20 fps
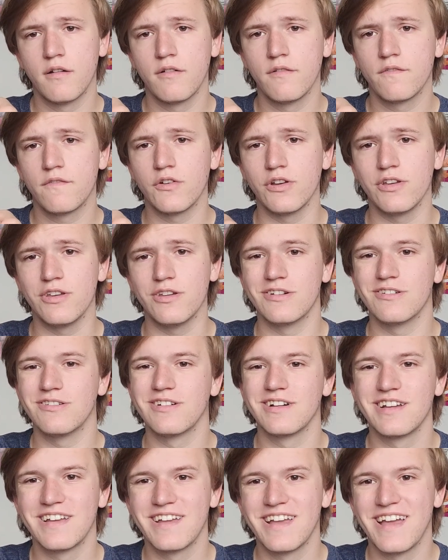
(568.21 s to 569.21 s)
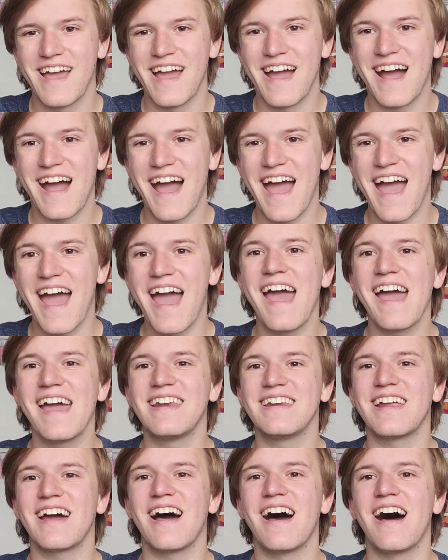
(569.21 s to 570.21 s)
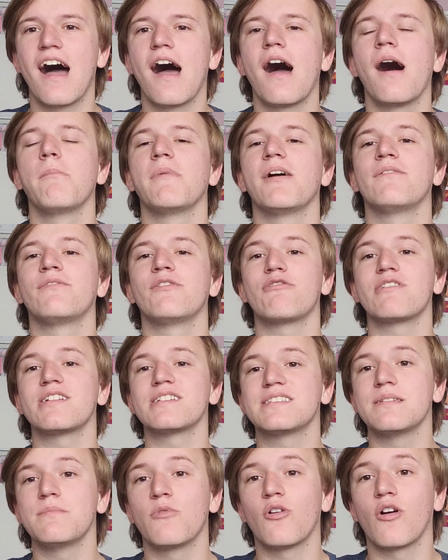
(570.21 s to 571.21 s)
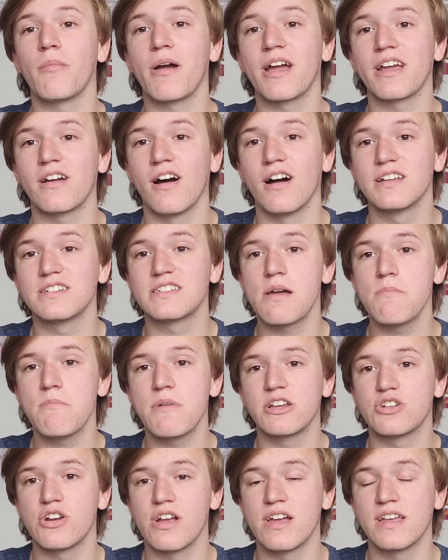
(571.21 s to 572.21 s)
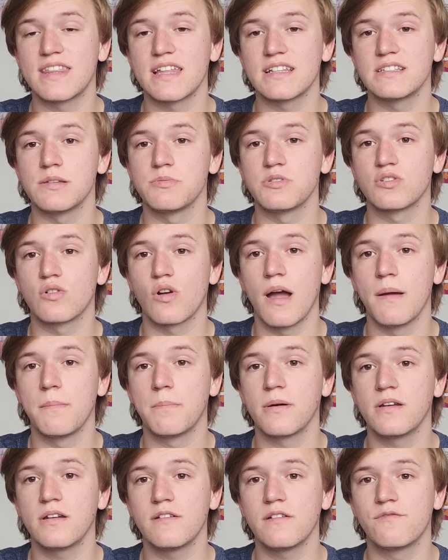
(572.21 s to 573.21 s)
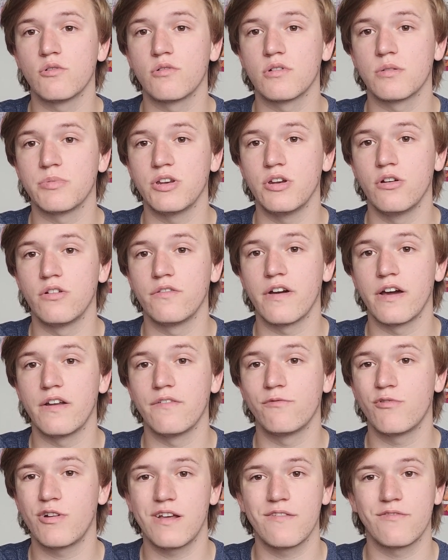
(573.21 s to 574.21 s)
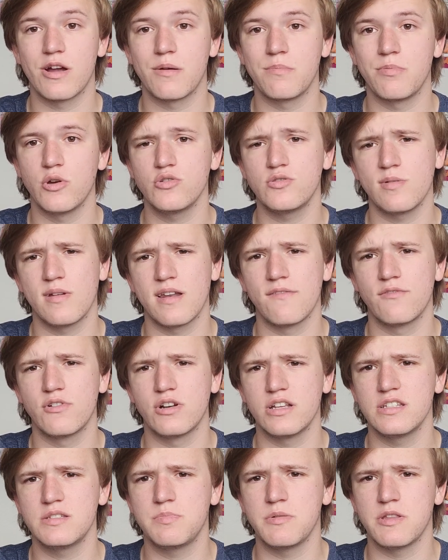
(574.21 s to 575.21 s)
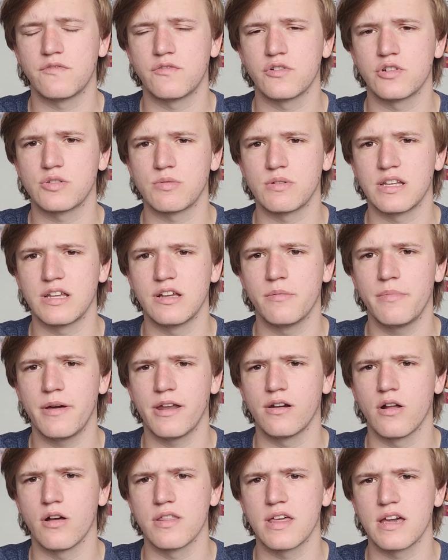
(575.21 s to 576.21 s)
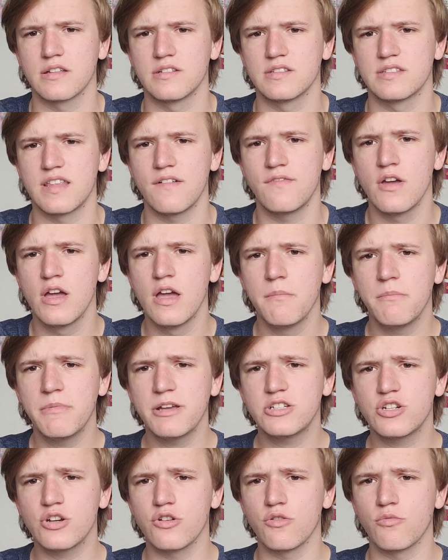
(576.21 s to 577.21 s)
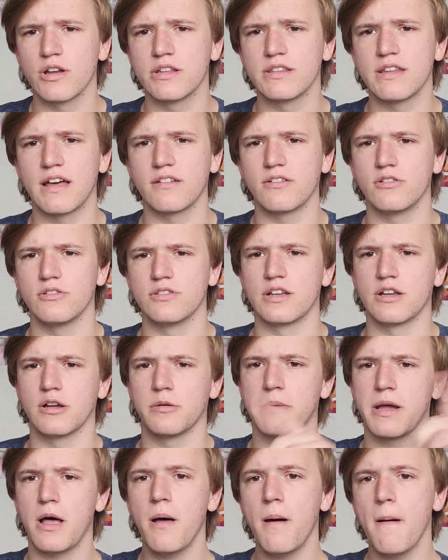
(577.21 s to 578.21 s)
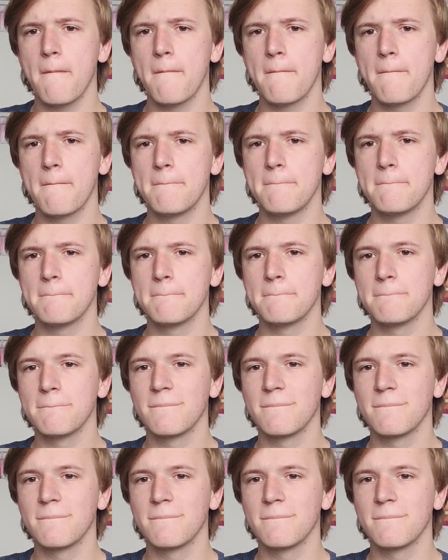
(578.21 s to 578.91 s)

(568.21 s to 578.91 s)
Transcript: for you. And if you want to see more of my content, make sure you hit that subscribe button. If you want to be notified of whatever I post, whatever it is, be the first one to hear about it, all that good stuff. Make sure you ring that little dinger bell. Ding.